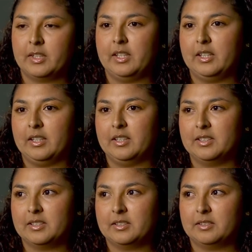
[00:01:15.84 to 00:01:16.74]

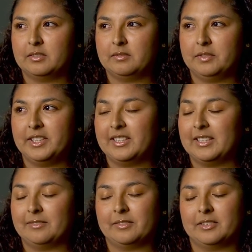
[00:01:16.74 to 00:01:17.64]
and we did
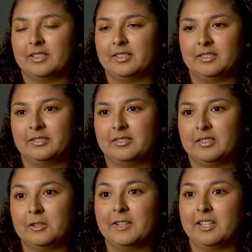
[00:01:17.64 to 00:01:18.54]
that for
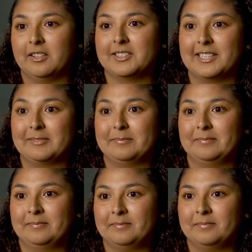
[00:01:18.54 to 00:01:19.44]
a very long time.
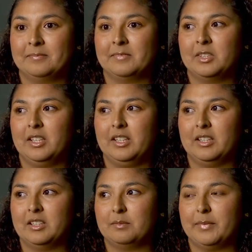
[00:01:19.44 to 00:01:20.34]

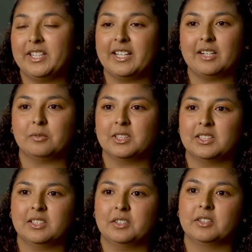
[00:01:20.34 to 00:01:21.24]
And my dad
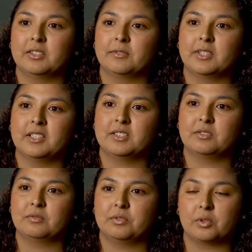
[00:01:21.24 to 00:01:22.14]
wasn't a good
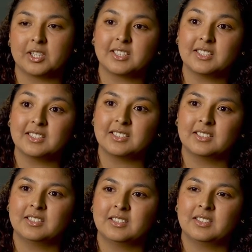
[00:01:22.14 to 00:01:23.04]
influence towards us.
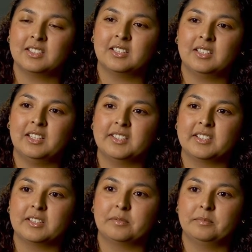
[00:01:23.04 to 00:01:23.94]
He
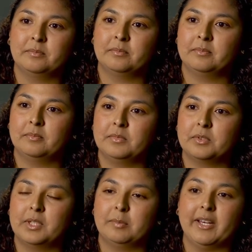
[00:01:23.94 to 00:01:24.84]
ended up
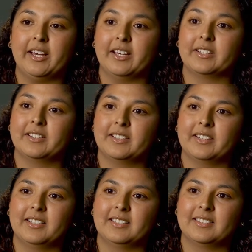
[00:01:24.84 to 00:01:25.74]
doing bad,
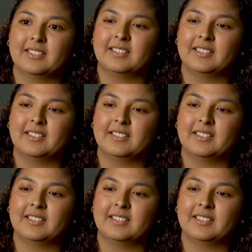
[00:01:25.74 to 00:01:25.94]
and